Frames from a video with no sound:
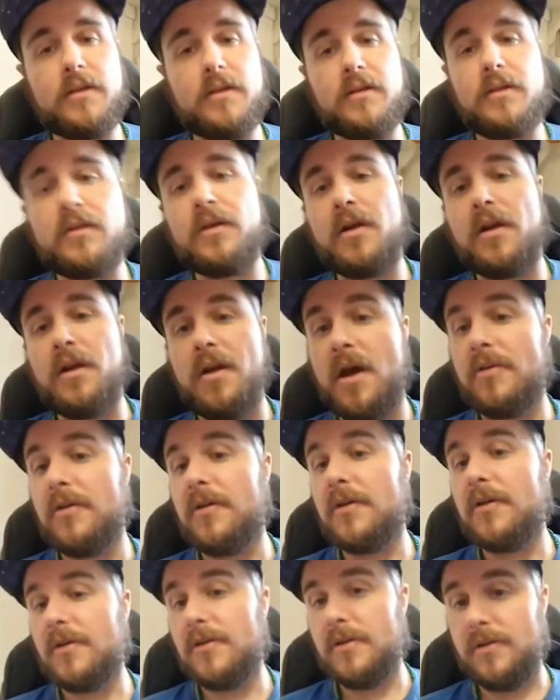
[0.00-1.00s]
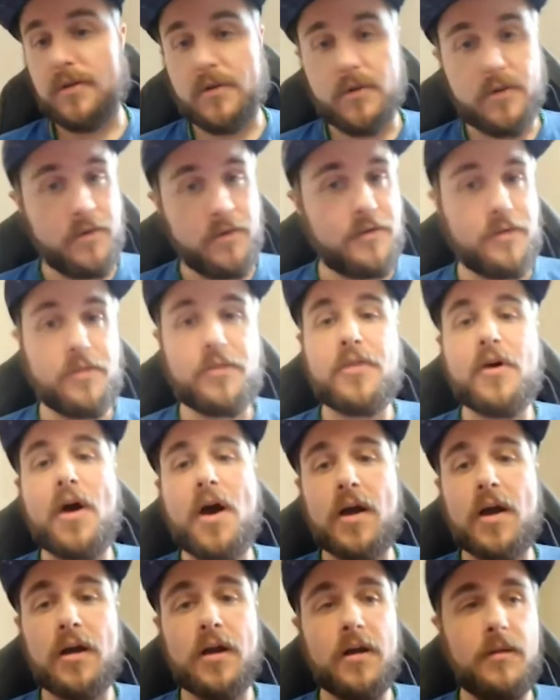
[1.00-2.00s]
Another
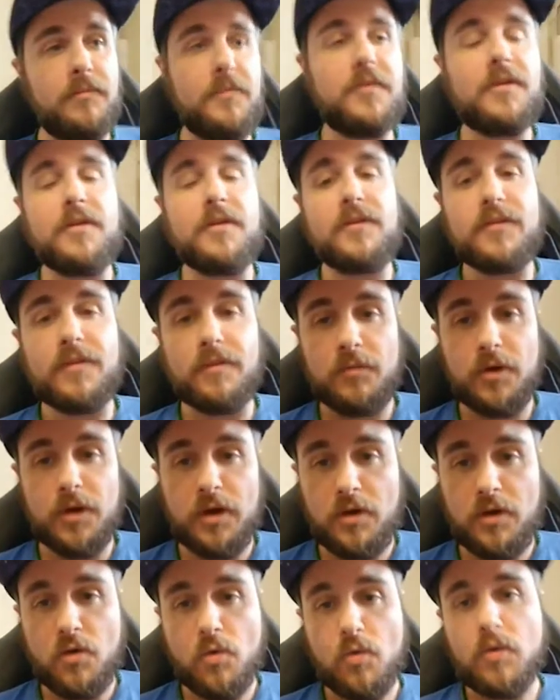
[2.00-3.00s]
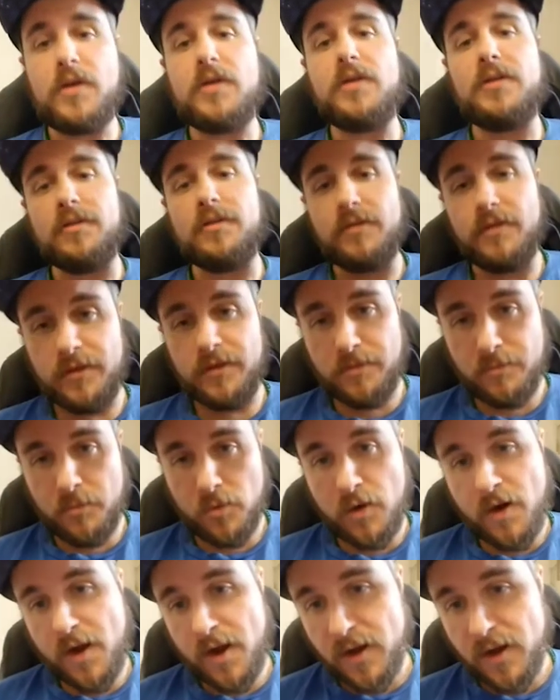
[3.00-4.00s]
thought comes in. Someone annoyed you this
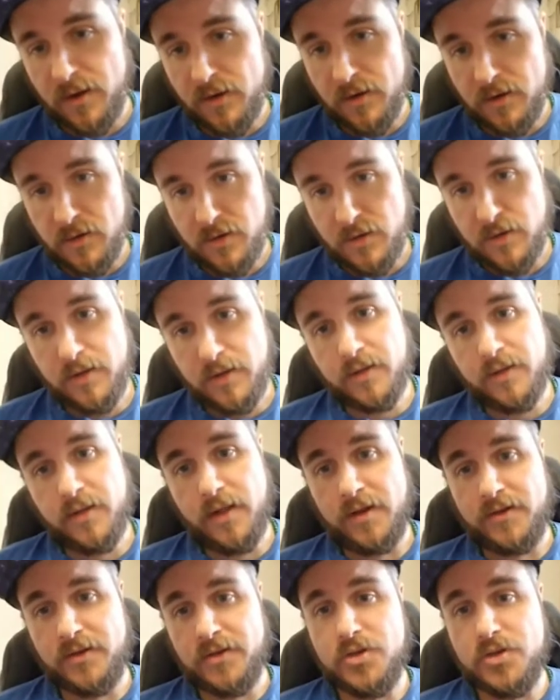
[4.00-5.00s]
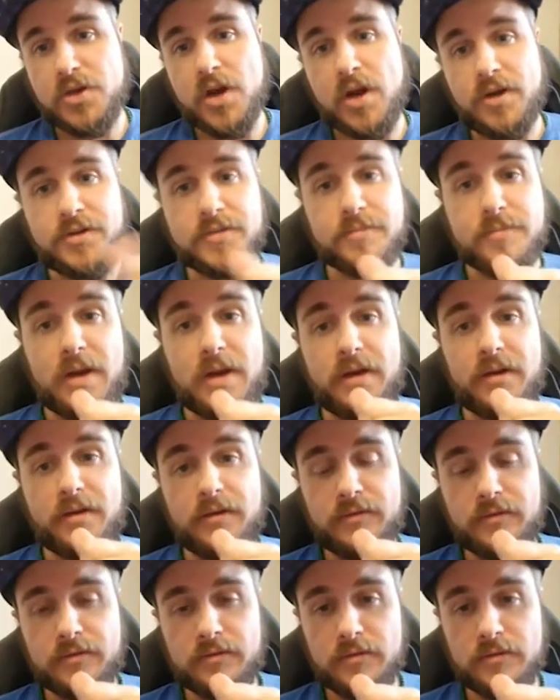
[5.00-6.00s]
morning. That's a judgment.
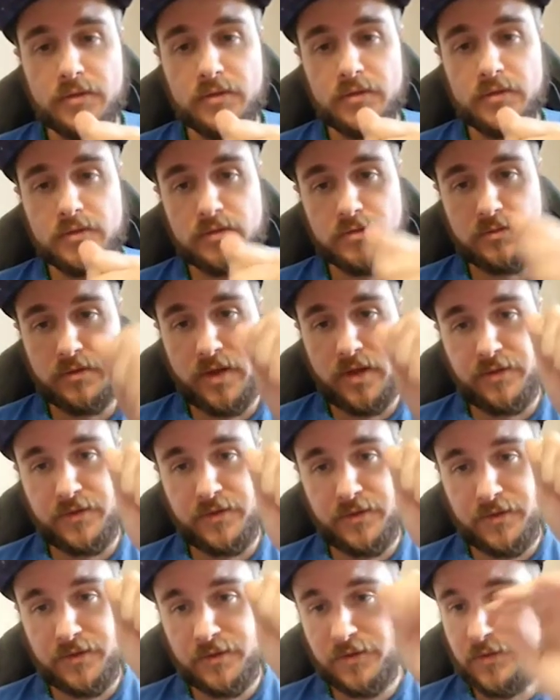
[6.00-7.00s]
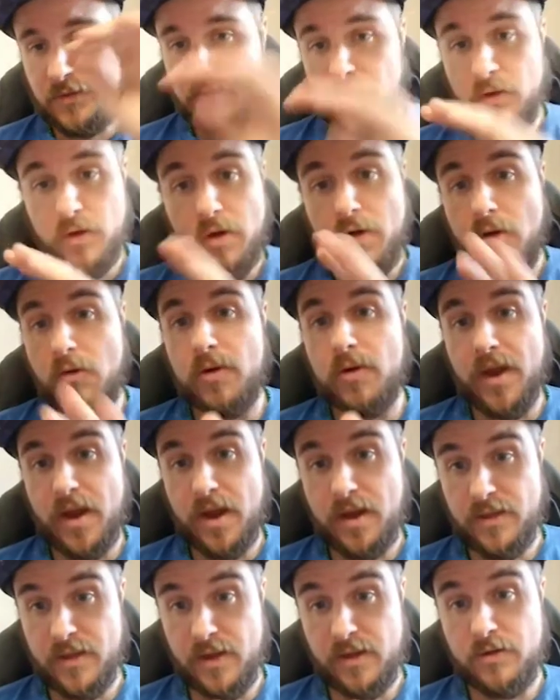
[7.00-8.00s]
That's okay
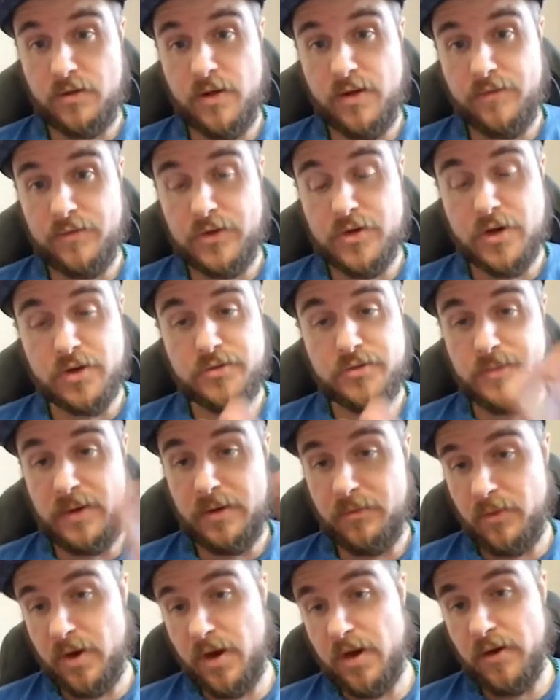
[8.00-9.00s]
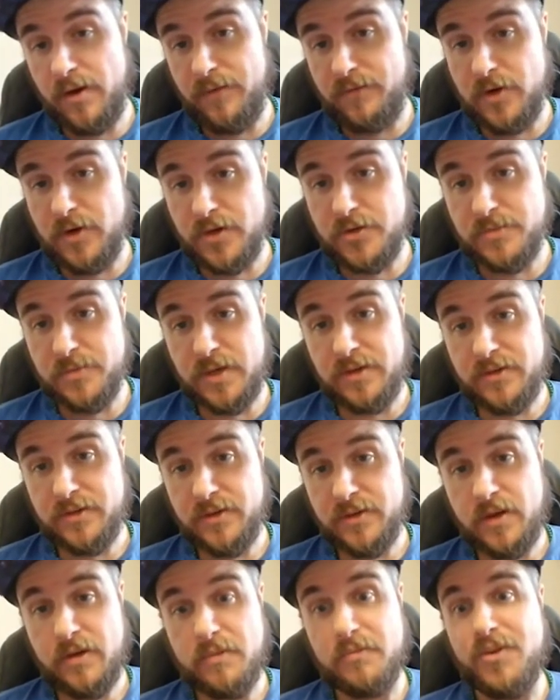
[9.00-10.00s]
that you have a judgment. We all have judgments.
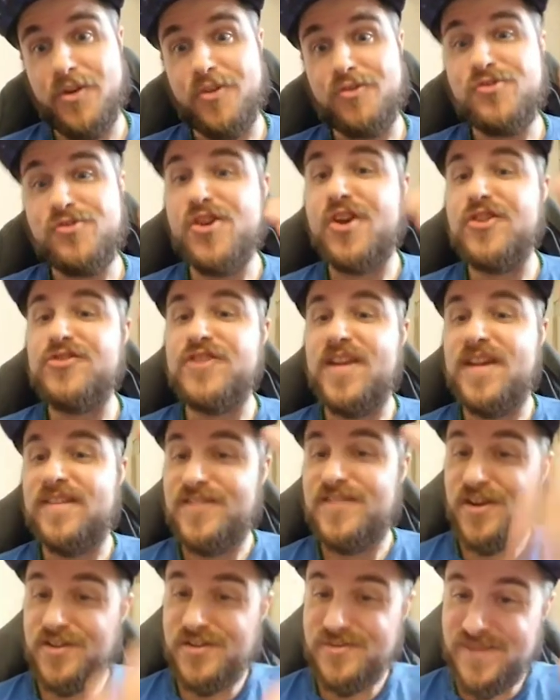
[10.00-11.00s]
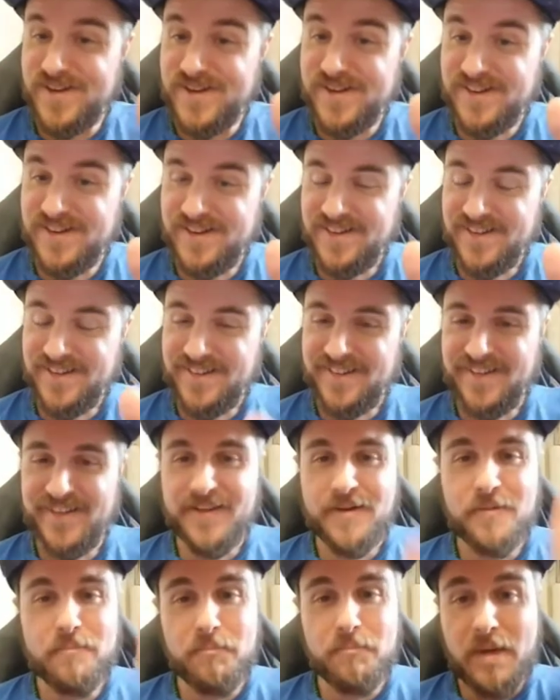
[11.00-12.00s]
Don't judge that judgment.
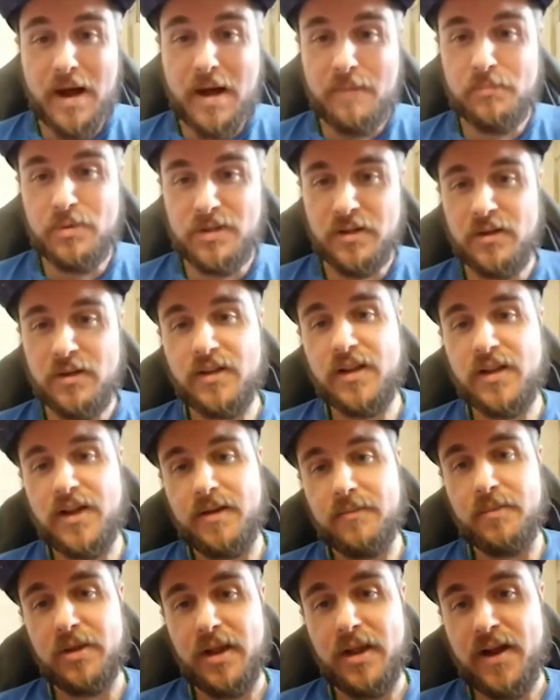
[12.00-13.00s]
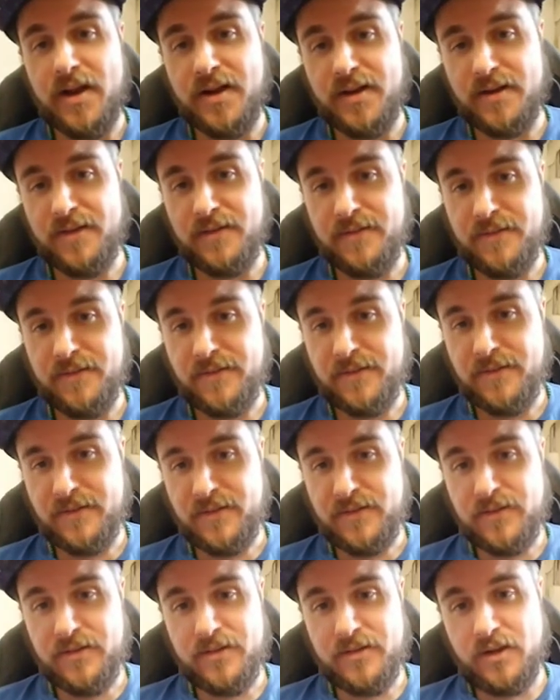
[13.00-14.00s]
Pop a little label on it.
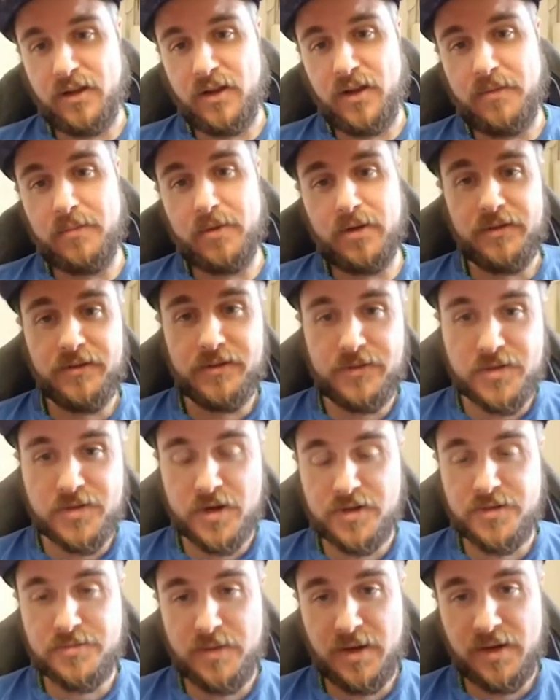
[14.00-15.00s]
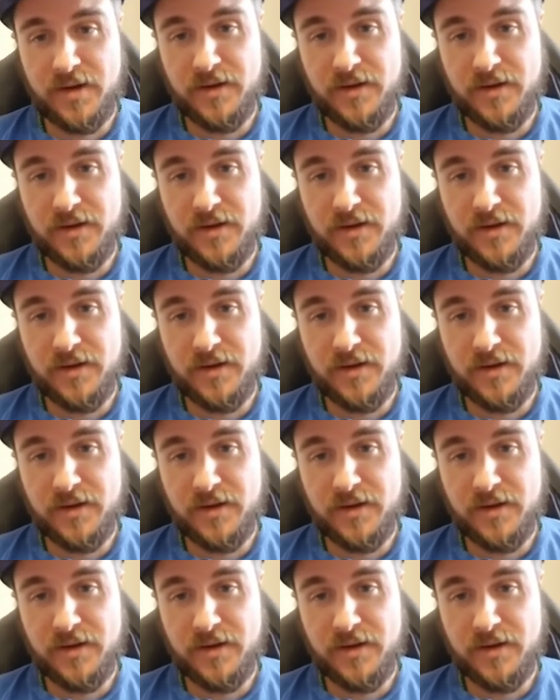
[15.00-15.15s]
The label is judgment.